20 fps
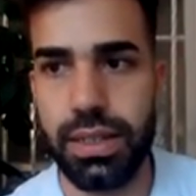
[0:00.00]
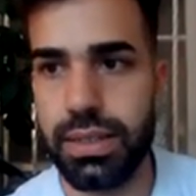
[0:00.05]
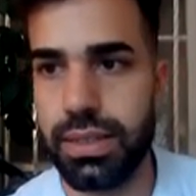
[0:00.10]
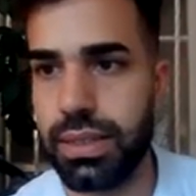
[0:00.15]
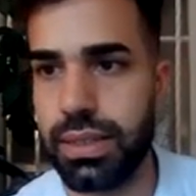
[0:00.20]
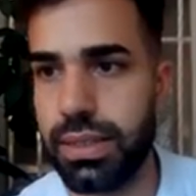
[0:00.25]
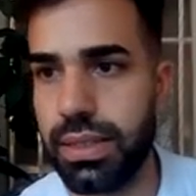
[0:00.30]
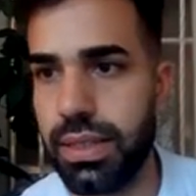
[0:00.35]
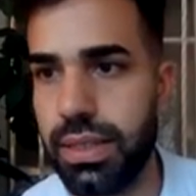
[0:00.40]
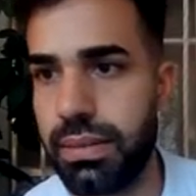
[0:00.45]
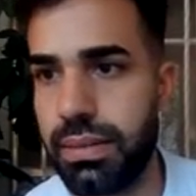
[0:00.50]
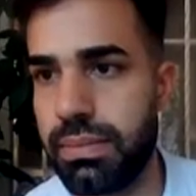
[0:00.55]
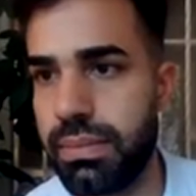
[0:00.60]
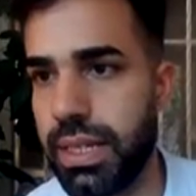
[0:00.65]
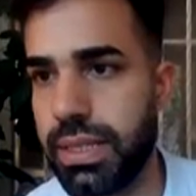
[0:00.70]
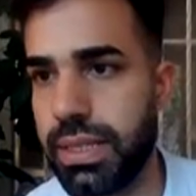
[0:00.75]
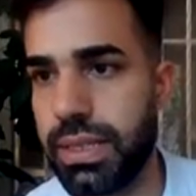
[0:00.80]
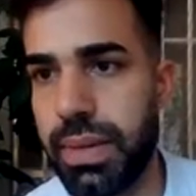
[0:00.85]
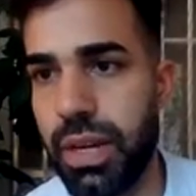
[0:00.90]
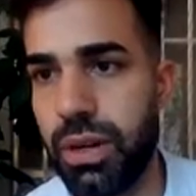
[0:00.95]
It's
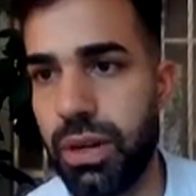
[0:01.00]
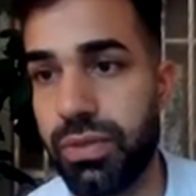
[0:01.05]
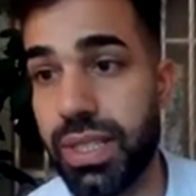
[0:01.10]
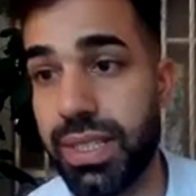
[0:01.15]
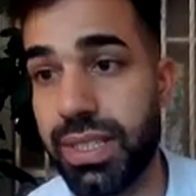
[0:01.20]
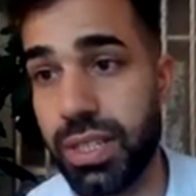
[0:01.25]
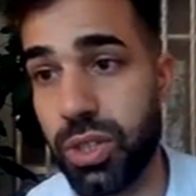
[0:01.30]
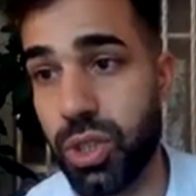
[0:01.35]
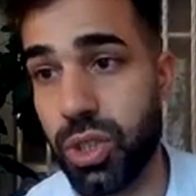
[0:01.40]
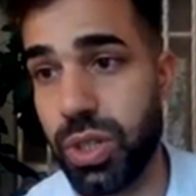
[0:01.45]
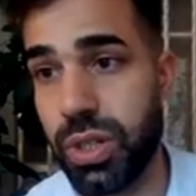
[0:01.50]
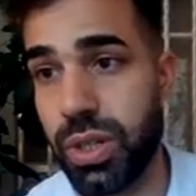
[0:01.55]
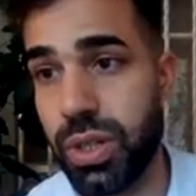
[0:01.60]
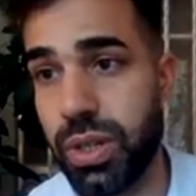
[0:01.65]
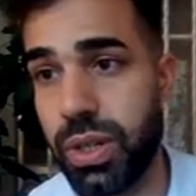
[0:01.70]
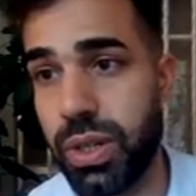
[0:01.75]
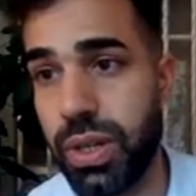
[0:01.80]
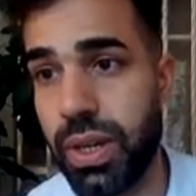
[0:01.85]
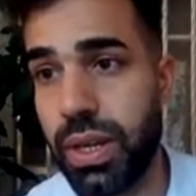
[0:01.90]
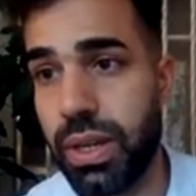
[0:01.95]
a matter of decision.
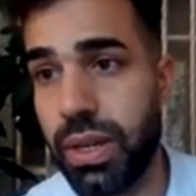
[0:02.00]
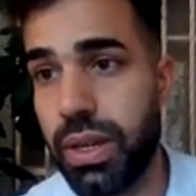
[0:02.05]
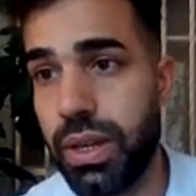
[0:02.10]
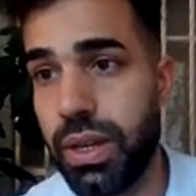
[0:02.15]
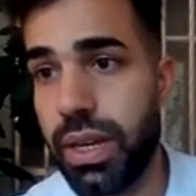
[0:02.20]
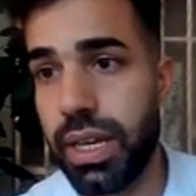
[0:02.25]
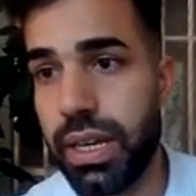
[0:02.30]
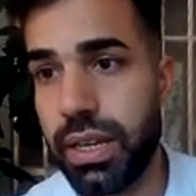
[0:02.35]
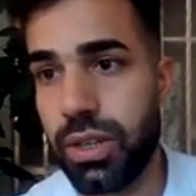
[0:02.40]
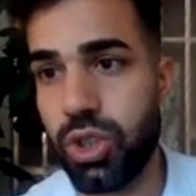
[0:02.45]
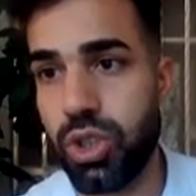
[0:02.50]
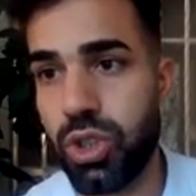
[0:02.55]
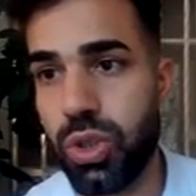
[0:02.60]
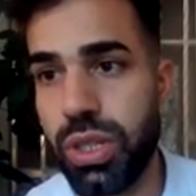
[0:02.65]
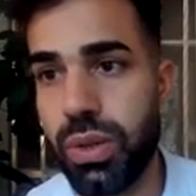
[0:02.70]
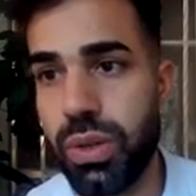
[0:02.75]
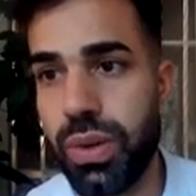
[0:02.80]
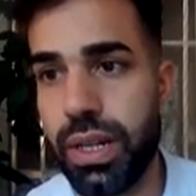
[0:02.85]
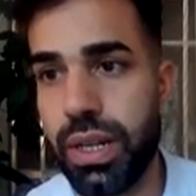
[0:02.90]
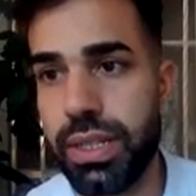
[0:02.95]

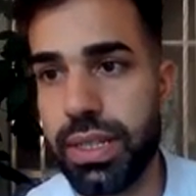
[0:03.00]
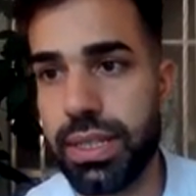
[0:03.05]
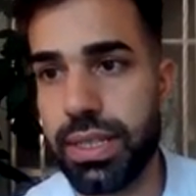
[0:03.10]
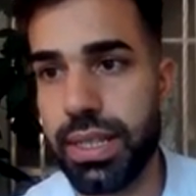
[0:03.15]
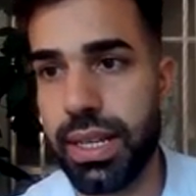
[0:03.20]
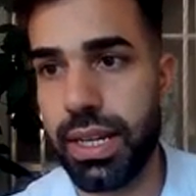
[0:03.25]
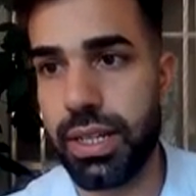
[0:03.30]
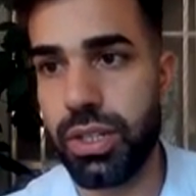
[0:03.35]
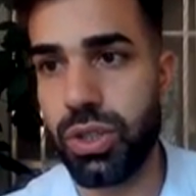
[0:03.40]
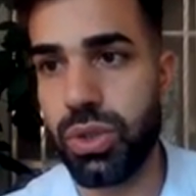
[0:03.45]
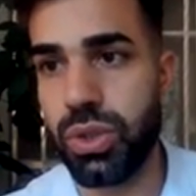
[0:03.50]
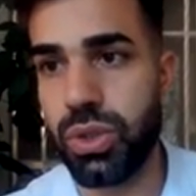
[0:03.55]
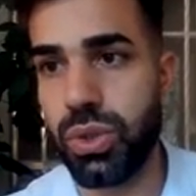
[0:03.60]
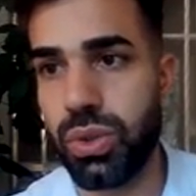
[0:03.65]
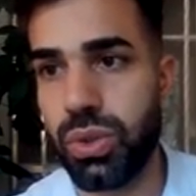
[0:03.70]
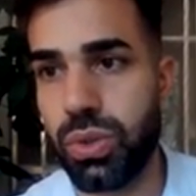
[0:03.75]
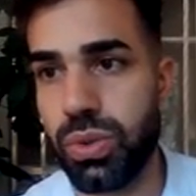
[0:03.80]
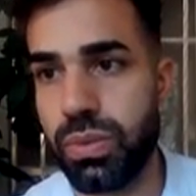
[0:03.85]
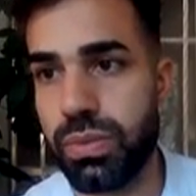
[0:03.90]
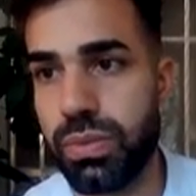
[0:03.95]
Should Iran decide
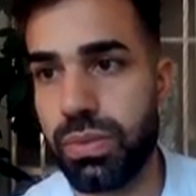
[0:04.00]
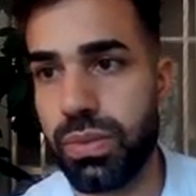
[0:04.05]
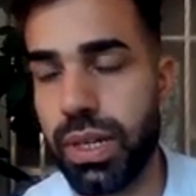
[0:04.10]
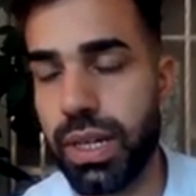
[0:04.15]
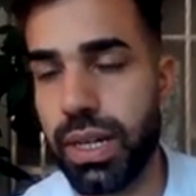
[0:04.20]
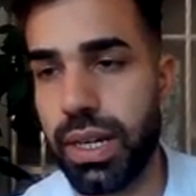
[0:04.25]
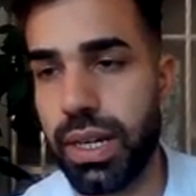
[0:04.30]
to,